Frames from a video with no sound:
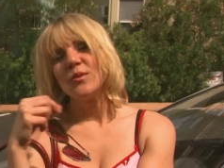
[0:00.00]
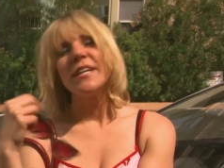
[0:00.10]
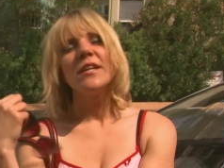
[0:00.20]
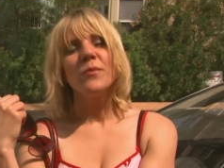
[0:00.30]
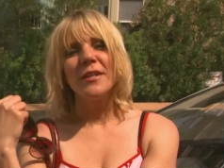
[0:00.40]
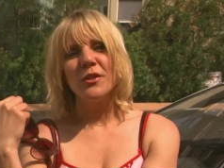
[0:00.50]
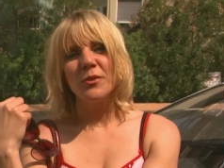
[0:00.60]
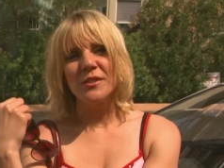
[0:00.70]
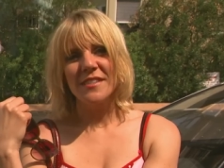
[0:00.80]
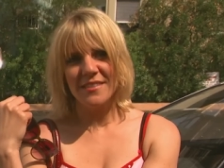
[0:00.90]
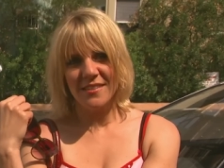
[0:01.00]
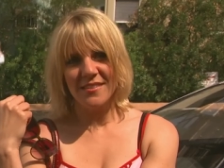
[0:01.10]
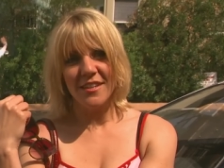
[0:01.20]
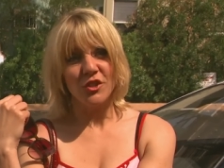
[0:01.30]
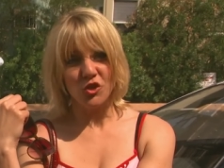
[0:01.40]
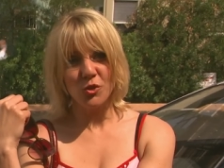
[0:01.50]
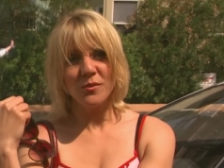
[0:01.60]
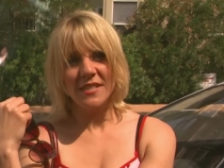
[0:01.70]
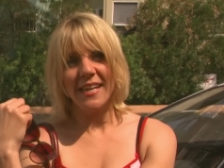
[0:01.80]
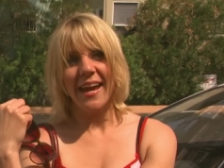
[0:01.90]
getting ready to assist on a shoot
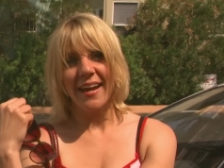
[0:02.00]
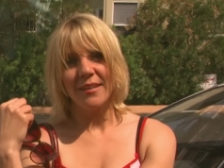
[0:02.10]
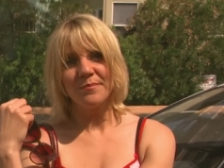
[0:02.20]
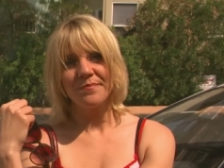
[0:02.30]
today.